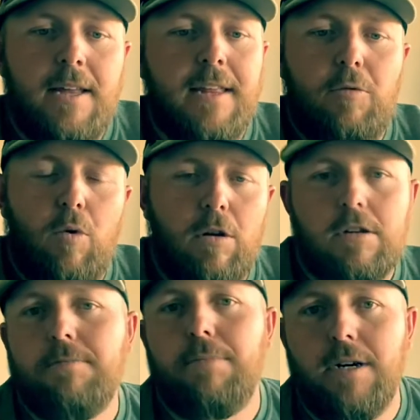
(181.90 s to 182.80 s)
they
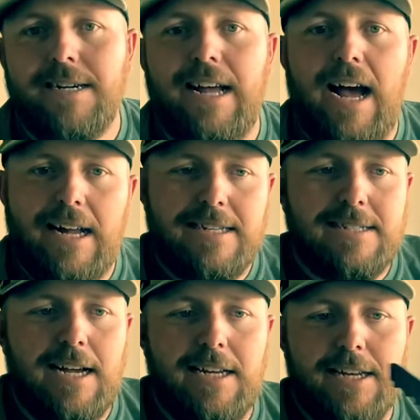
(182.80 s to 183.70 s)
worked, but I
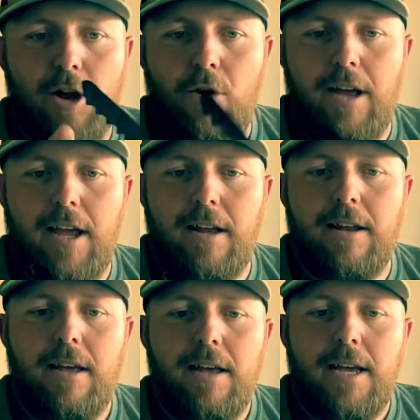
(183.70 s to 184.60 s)
decided to go ahead
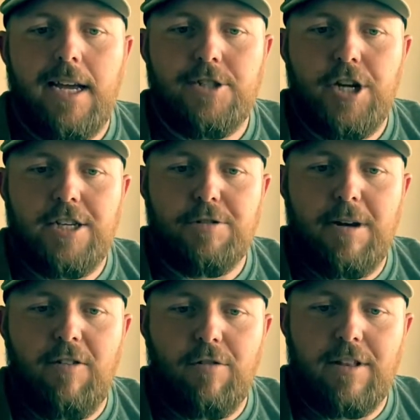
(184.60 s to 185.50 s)
and change them
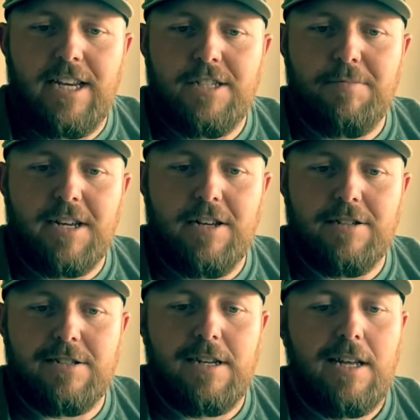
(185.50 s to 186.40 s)
out for these,
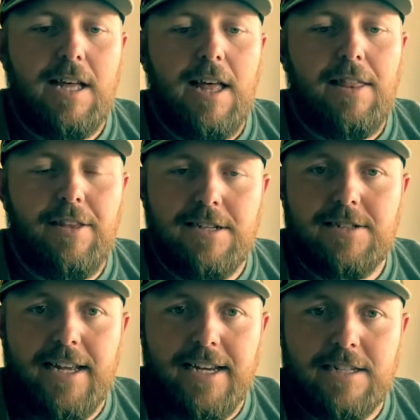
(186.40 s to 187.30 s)
because these
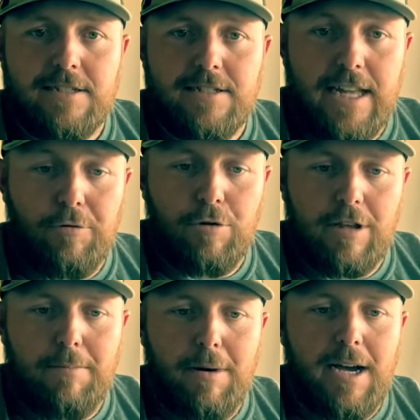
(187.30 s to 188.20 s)
things, they really
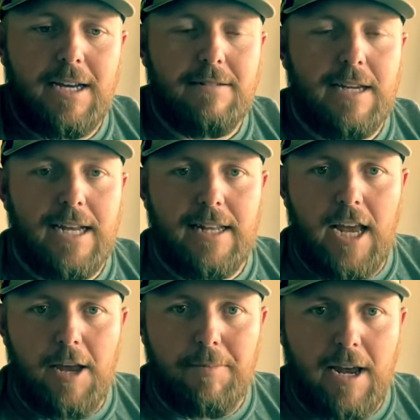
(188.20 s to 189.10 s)
bite. And
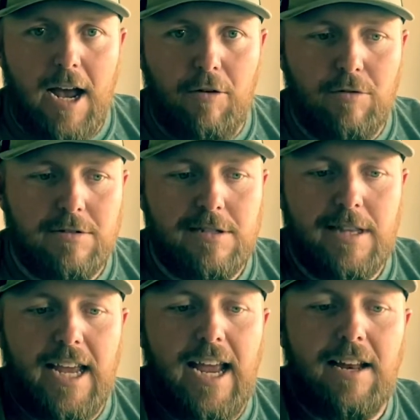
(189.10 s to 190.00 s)
the API ones,
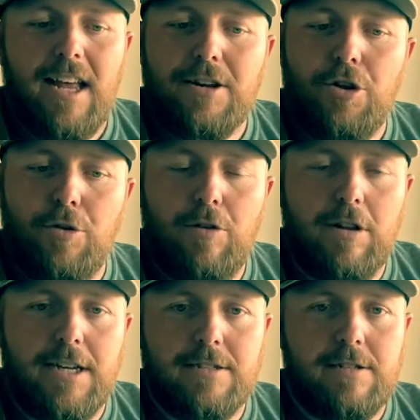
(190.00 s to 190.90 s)
they had like 2
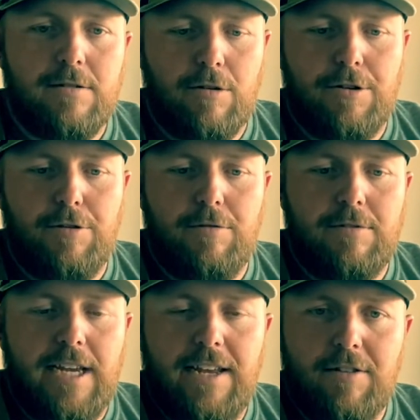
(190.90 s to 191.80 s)
cleats or 2
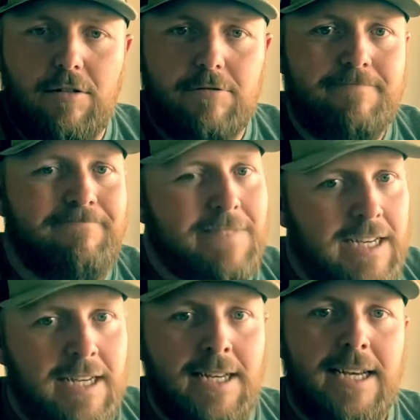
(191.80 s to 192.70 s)
teeth on them,
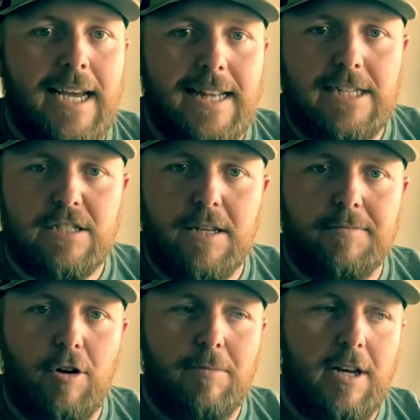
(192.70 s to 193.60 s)
and they slipped
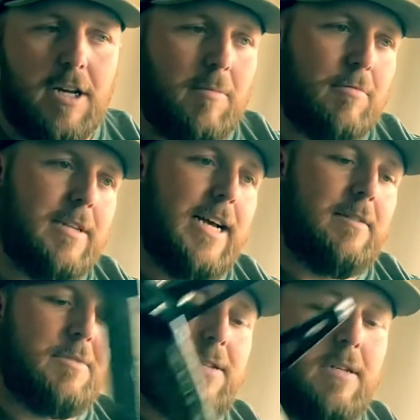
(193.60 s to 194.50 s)
on me a couple
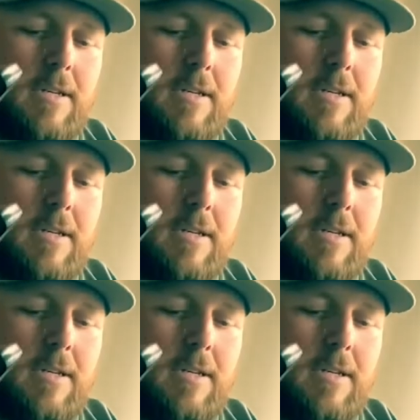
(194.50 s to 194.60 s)
times.